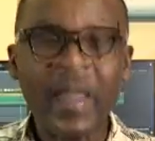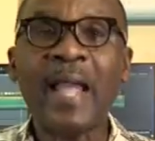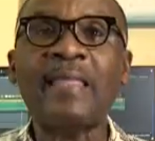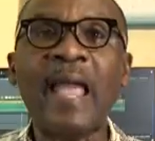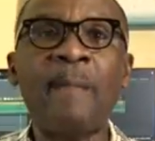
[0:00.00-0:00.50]

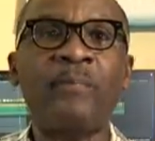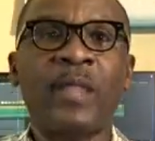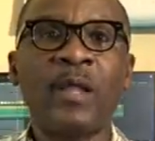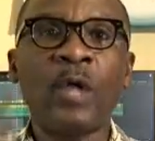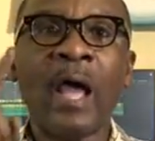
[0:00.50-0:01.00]
And then
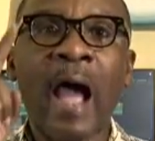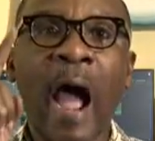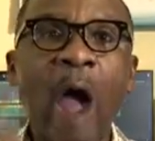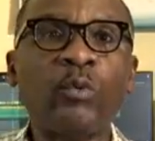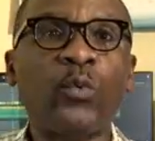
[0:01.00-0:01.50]

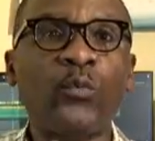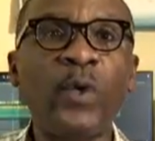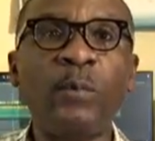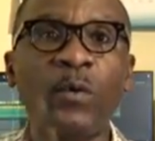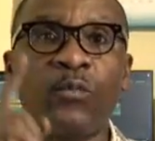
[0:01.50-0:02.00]
how to
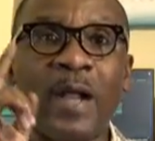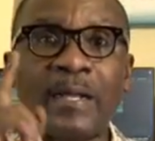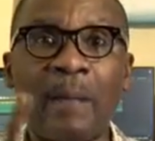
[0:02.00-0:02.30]
film with one